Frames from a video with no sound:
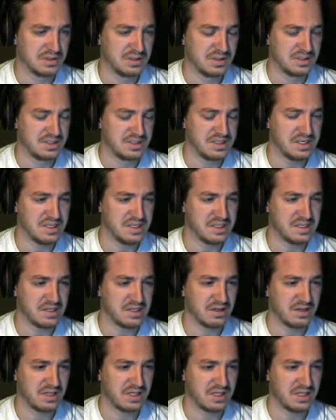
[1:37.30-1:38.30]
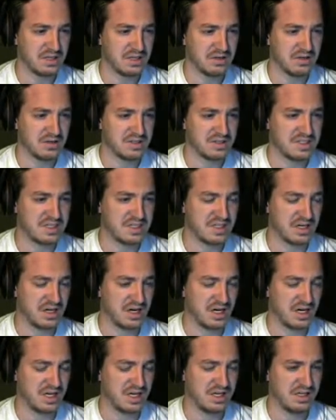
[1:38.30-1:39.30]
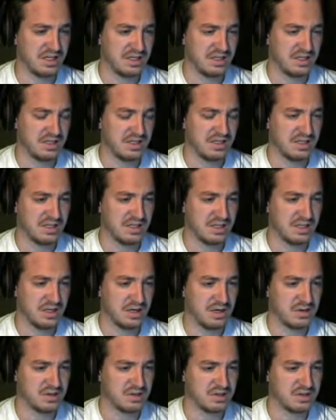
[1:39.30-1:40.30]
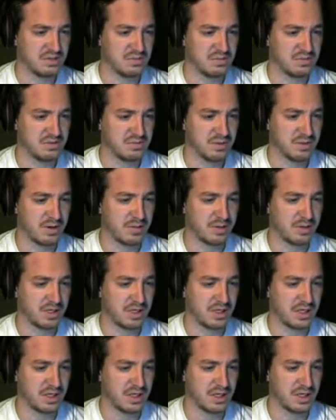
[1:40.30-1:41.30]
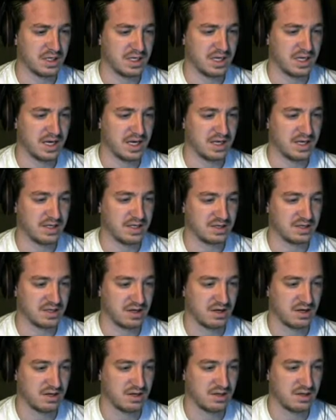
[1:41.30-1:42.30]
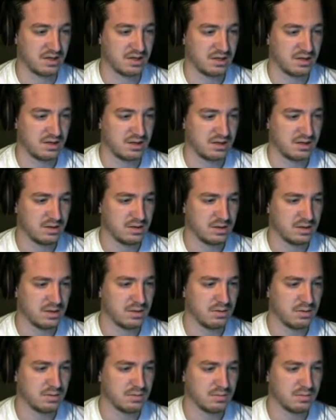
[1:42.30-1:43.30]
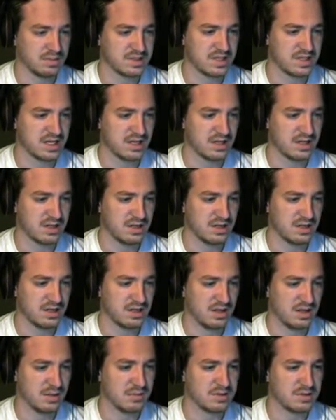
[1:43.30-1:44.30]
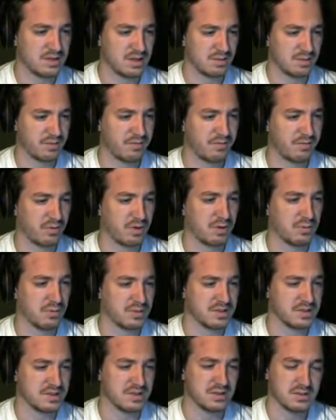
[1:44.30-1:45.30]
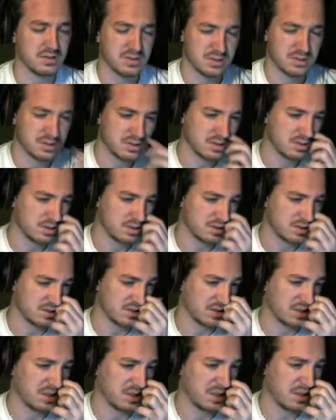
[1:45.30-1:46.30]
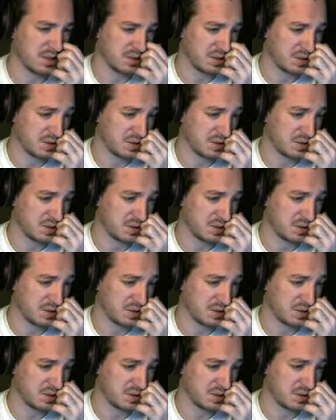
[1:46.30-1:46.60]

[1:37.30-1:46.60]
Is he still in here or is he gone? I would assume he's probably gone. Yeah, he's gone. Oh, what's that? That wasn't there before, was it? There's something here.